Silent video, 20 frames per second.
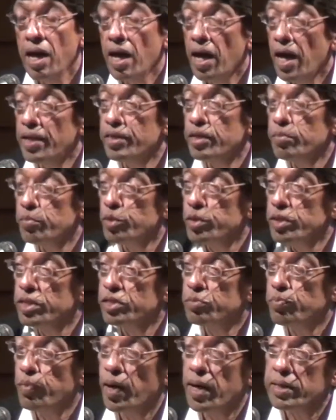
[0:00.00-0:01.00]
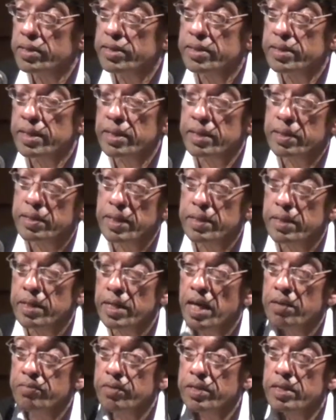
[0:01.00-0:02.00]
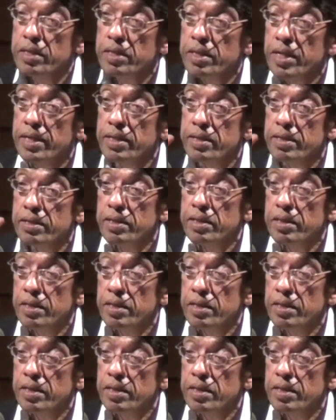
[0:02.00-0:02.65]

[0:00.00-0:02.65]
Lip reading: And the Buddhist monks think that they have a great